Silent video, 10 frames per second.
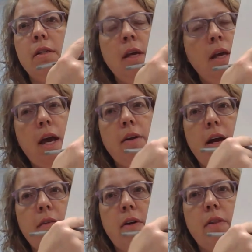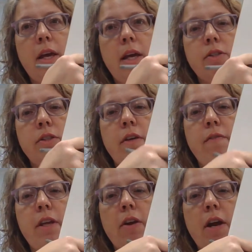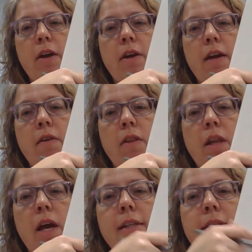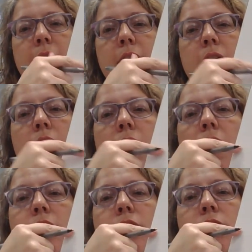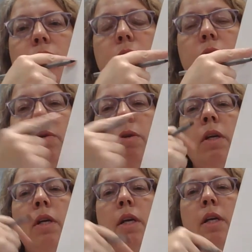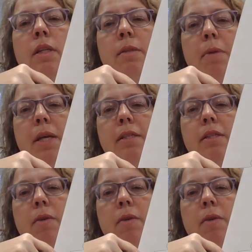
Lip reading: I don't have all the extra stuff in here. I don't have all the lines down here. I just drew the spaces